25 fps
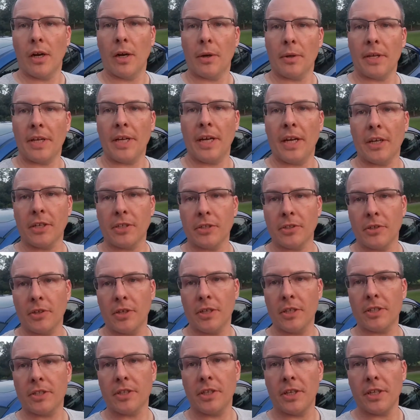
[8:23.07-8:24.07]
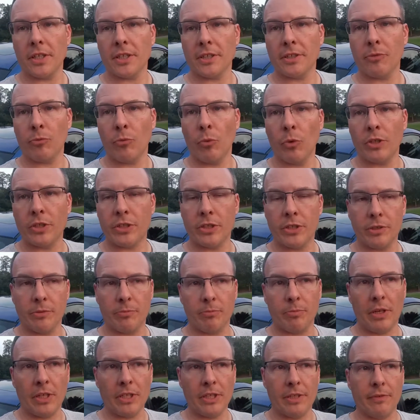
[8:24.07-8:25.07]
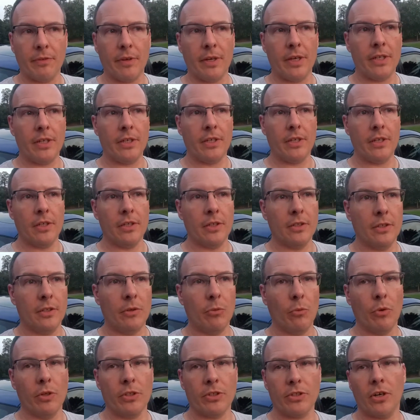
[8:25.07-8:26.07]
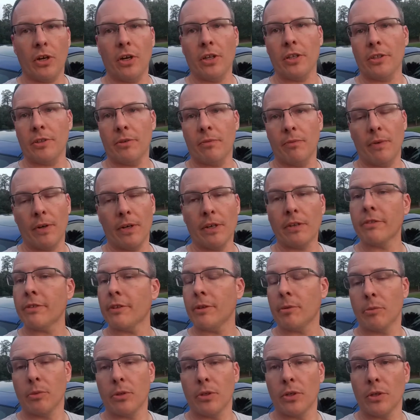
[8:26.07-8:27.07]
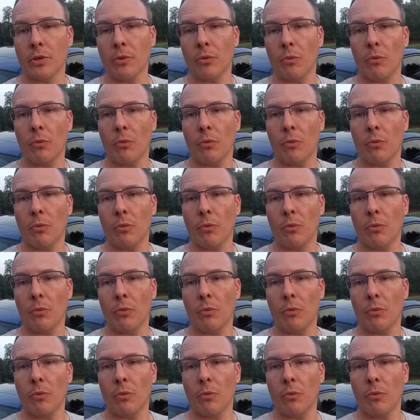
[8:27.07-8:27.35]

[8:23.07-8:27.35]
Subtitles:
characteristics, which Pennsylvania and Wisconsin are very similar,